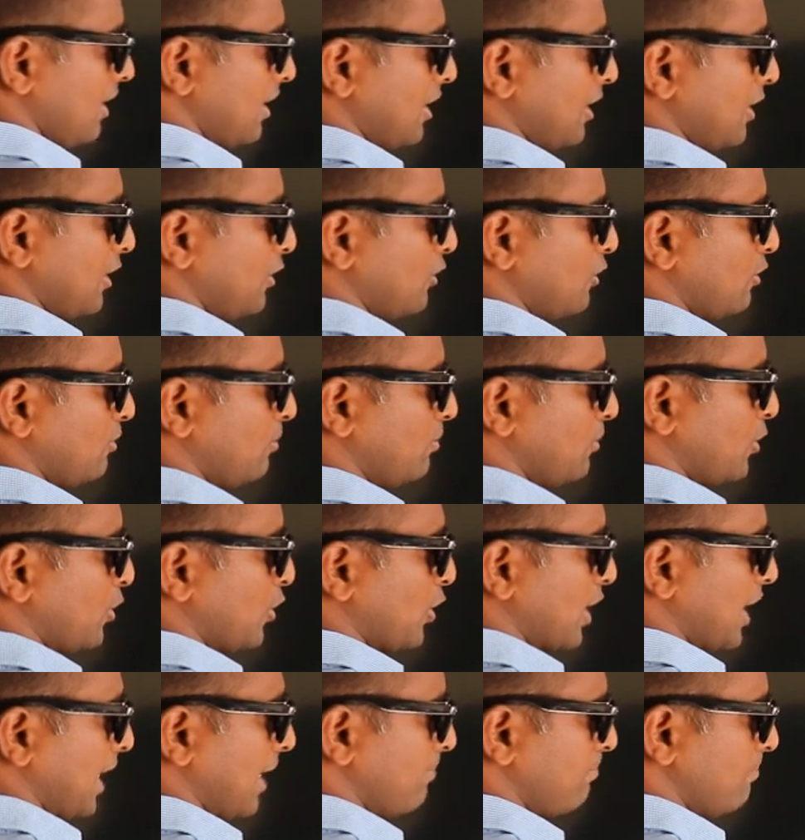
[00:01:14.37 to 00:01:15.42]
No more
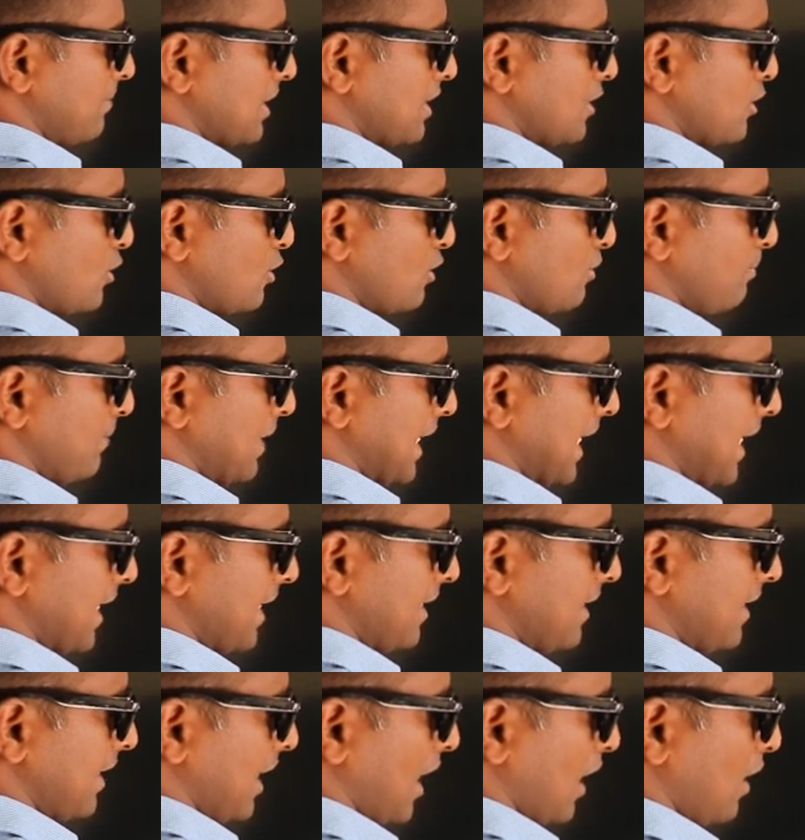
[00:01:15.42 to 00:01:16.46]
numbers to bring
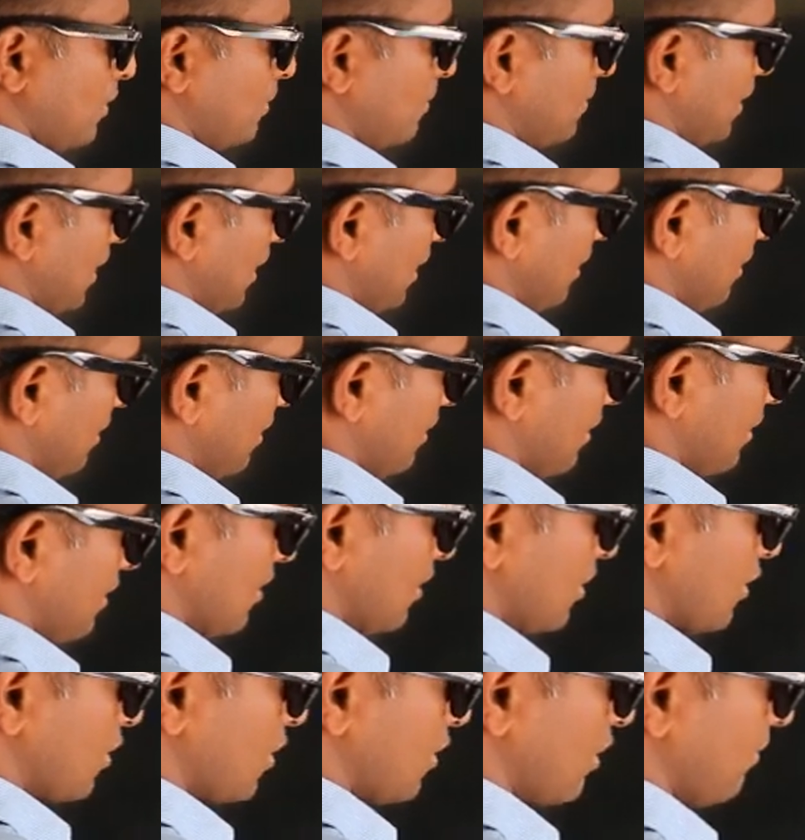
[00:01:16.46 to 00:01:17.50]
it down,
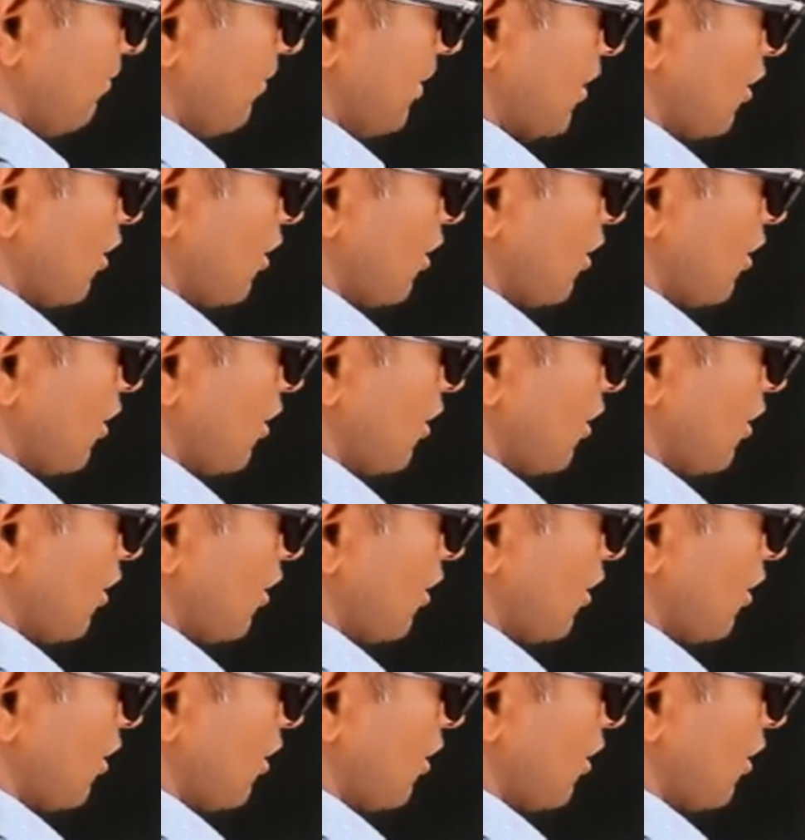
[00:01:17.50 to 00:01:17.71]
so we